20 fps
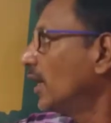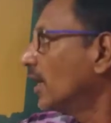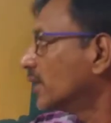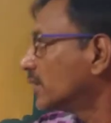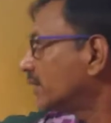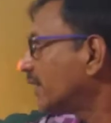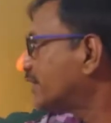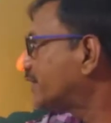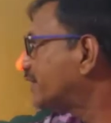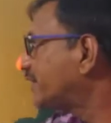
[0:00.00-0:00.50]

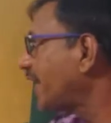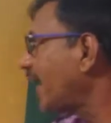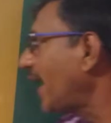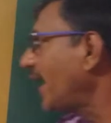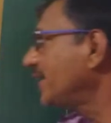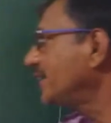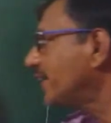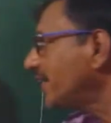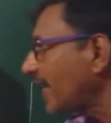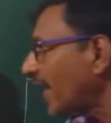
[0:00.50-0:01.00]
The
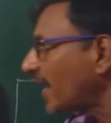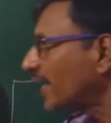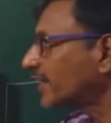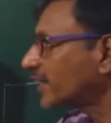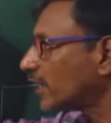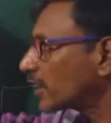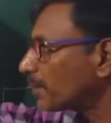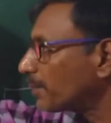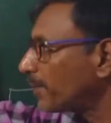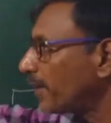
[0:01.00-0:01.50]
change in
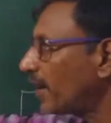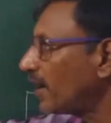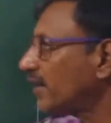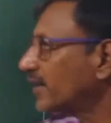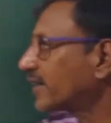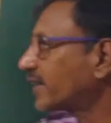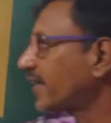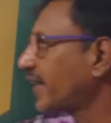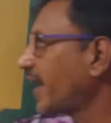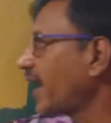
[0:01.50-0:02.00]
electric
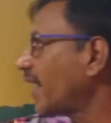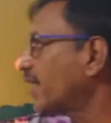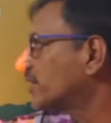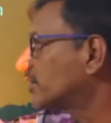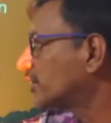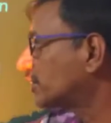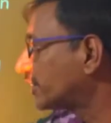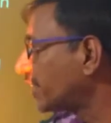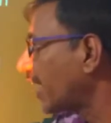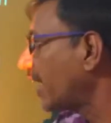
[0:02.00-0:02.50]
field
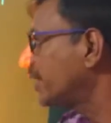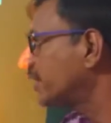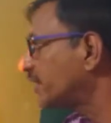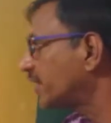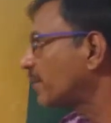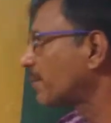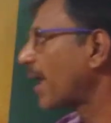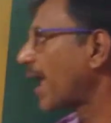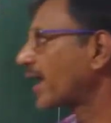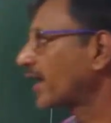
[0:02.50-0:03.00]
creates change
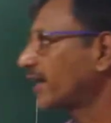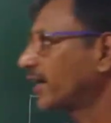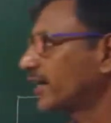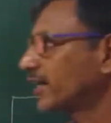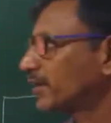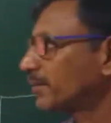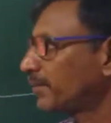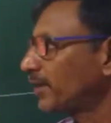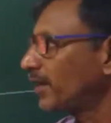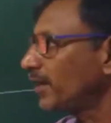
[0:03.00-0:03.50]
in
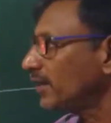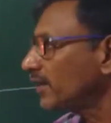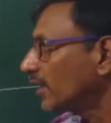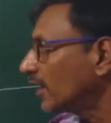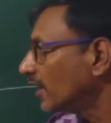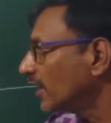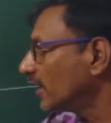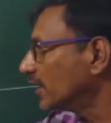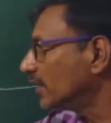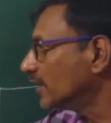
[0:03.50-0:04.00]
magnetic field.
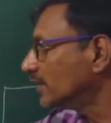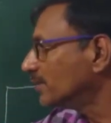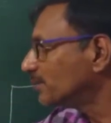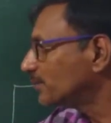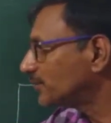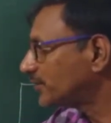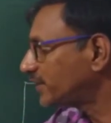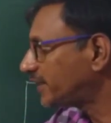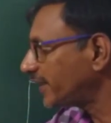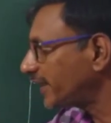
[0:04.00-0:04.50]

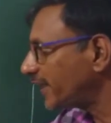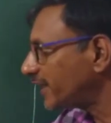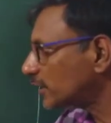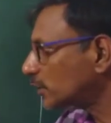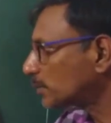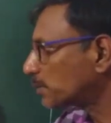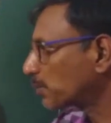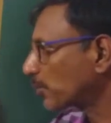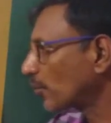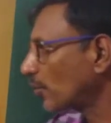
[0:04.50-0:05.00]
This
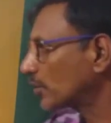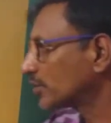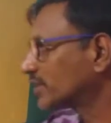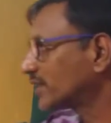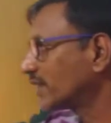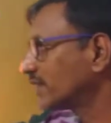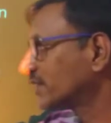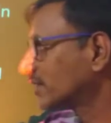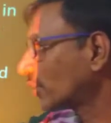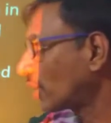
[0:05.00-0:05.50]

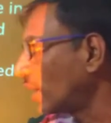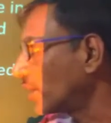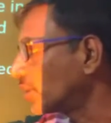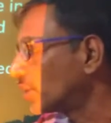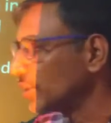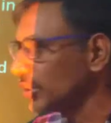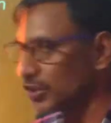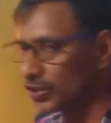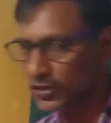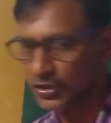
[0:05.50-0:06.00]
process
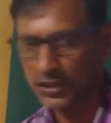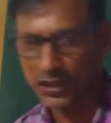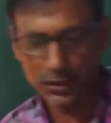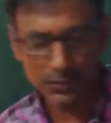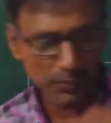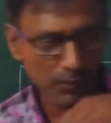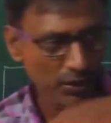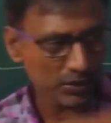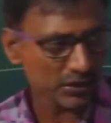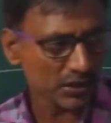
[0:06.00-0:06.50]
continues. This
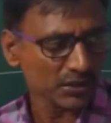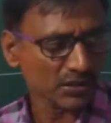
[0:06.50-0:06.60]
process